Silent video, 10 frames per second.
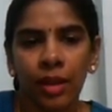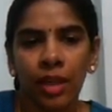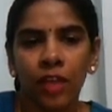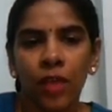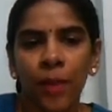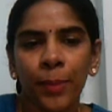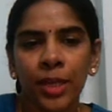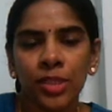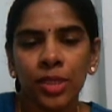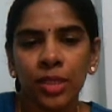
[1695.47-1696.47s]

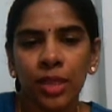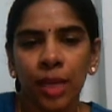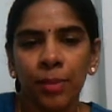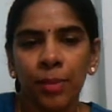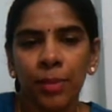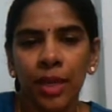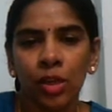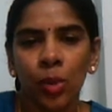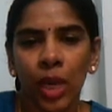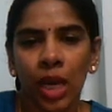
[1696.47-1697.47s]
Evaporation can be
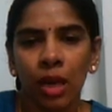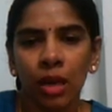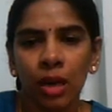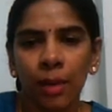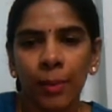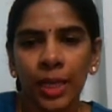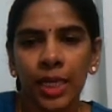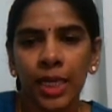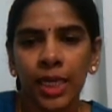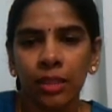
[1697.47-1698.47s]
made quicker by
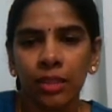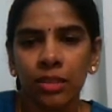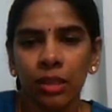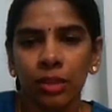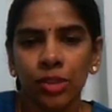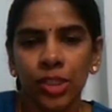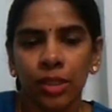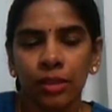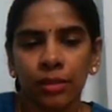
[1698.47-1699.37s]
heating the solution.